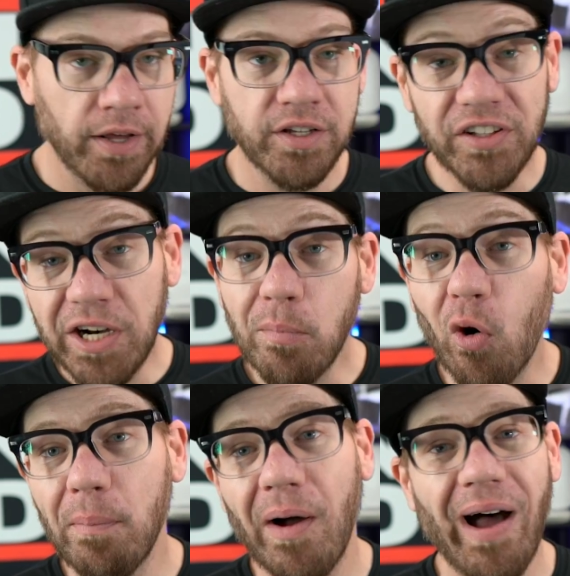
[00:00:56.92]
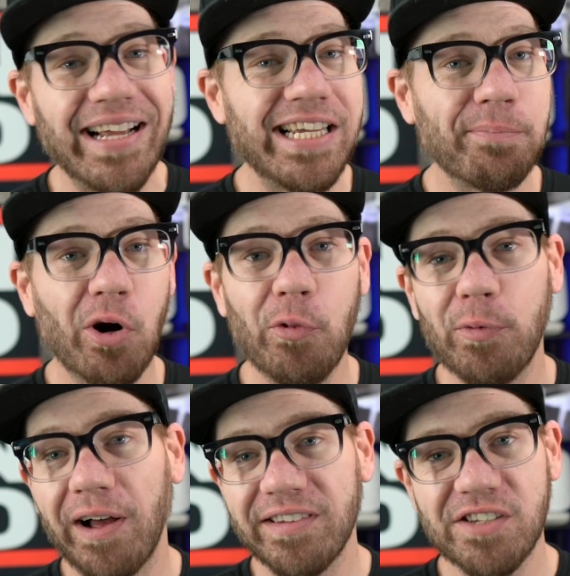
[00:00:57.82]
You'll hear more about IT Pro
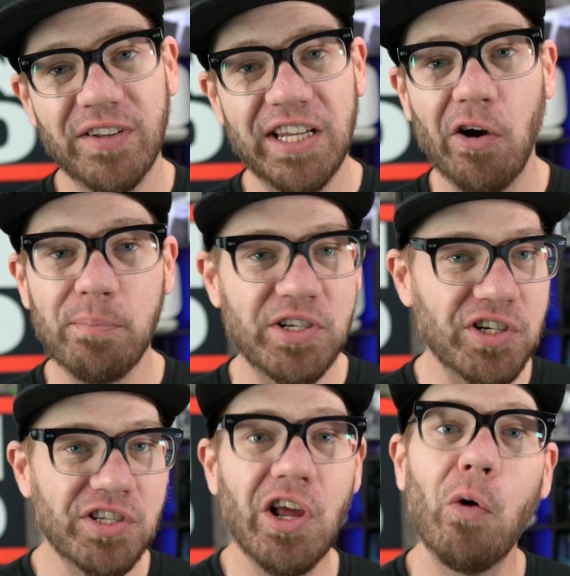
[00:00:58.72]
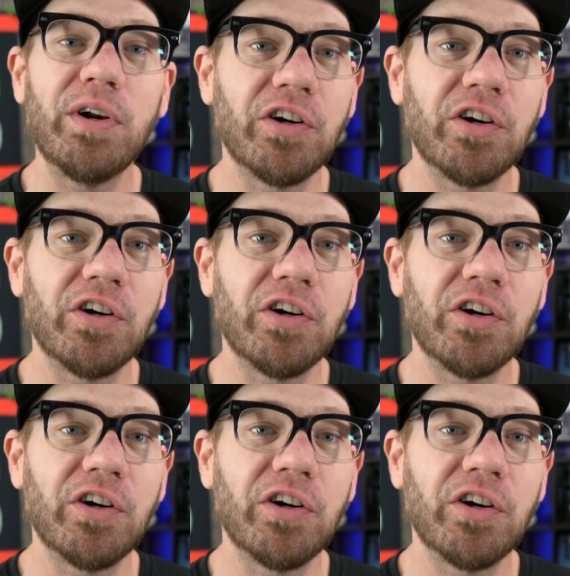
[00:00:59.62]
throughout this video, but just know when you're